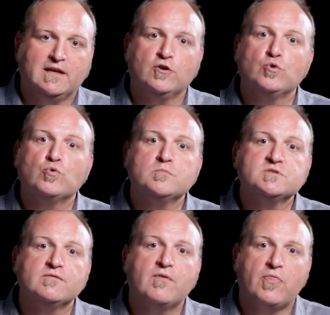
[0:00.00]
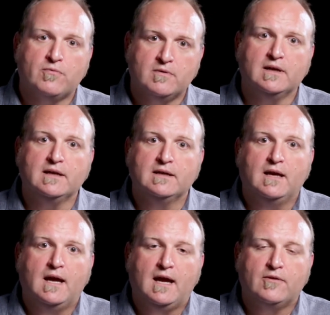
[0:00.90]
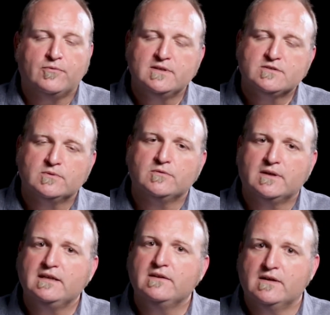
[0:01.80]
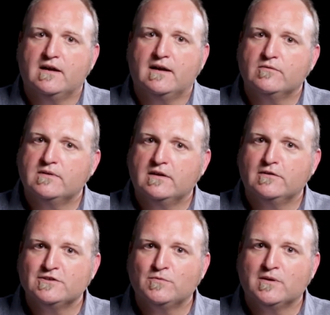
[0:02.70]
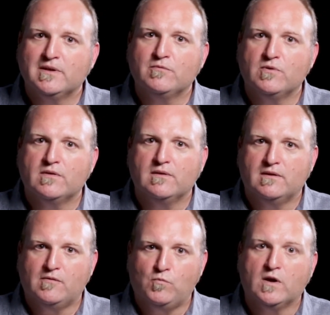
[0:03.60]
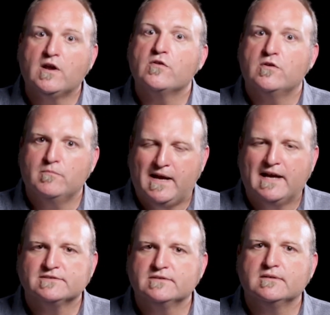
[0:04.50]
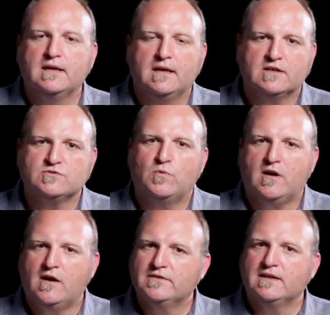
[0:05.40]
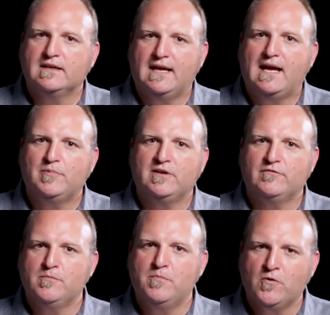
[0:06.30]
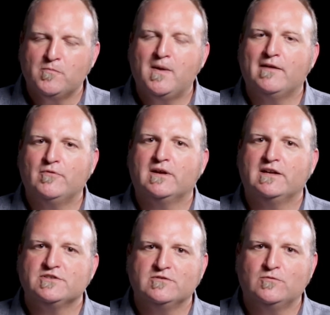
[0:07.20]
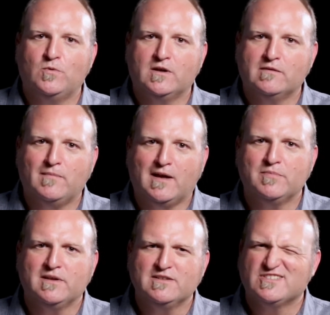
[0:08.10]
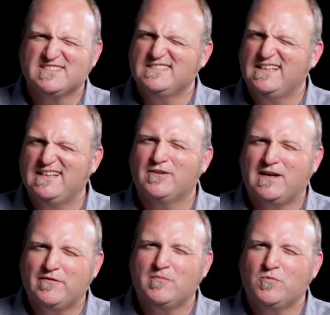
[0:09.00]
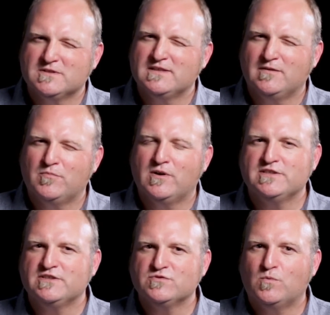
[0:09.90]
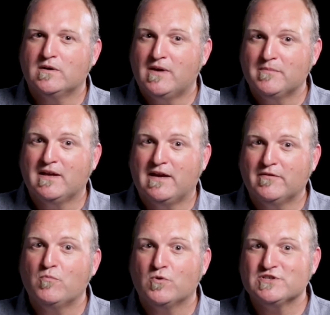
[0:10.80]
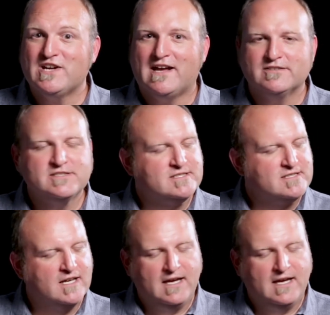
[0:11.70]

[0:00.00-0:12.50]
in groups of 3. And 3 is a real key there. I don't think you just want to meet with one other pastor, because what often can happen if you're both bivocational, one might be succeeding or having more celebrations, one might be having more challenges,